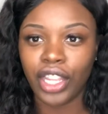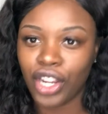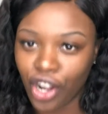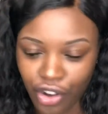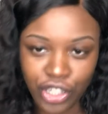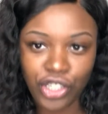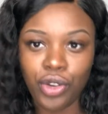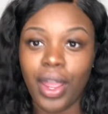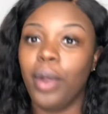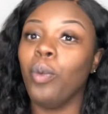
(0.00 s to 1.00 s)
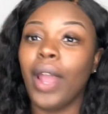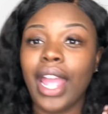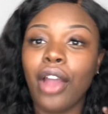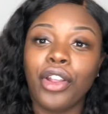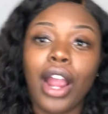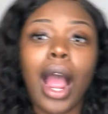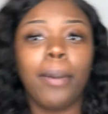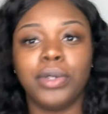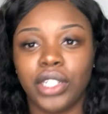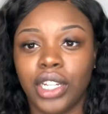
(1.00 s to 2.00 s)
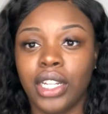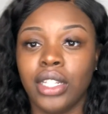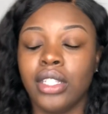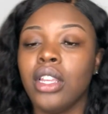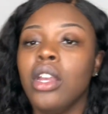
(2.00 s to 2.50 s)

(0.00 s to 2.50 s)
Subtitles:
encourage you and weigh out your options